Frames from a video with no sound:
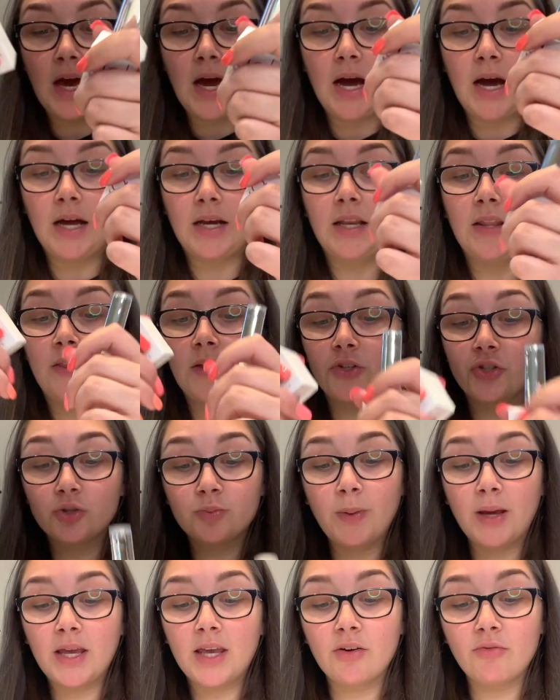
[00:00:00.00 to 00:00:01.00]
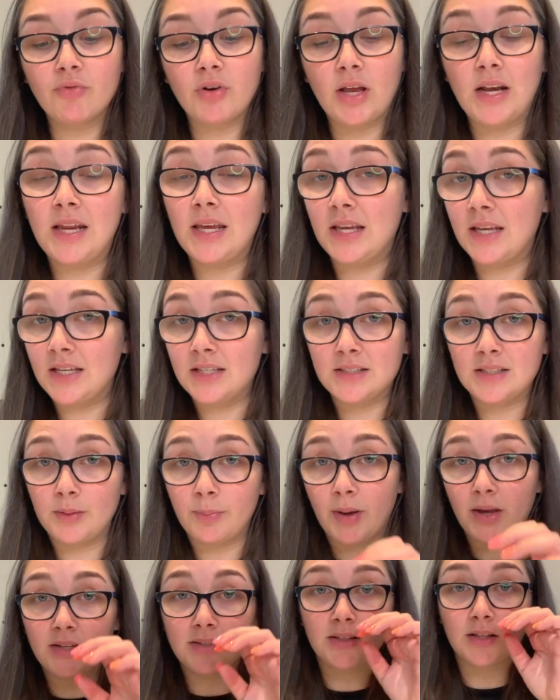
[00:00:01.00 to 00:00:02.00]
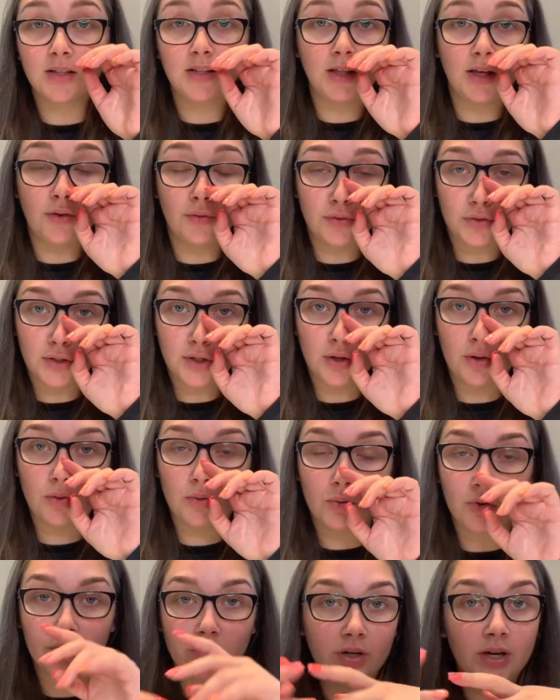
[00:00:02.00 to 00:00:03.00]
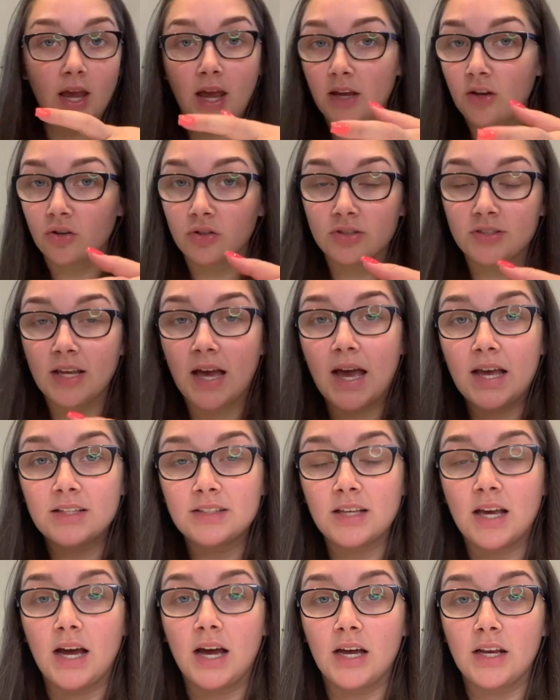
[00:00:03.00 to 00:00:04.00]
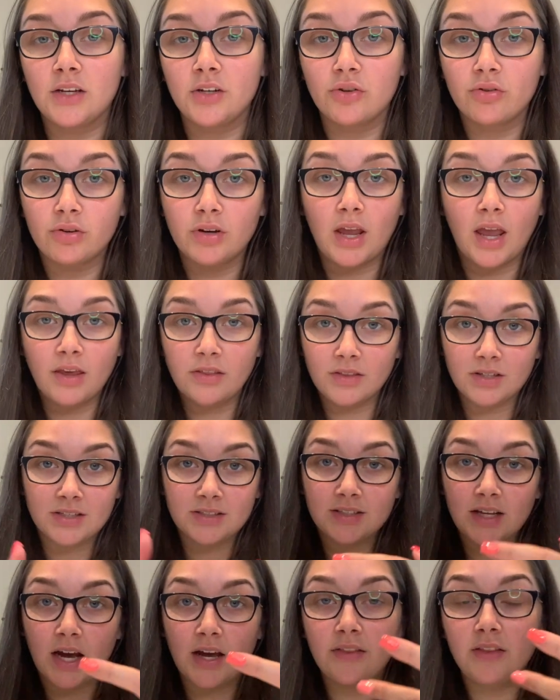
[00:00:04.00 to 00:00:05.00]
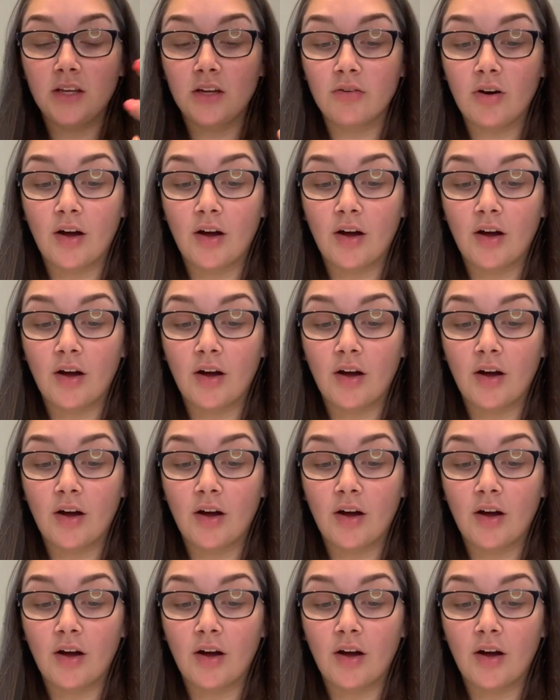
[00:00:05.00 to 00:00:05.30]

and they just make it really easy basically to create your sets and create the design that you're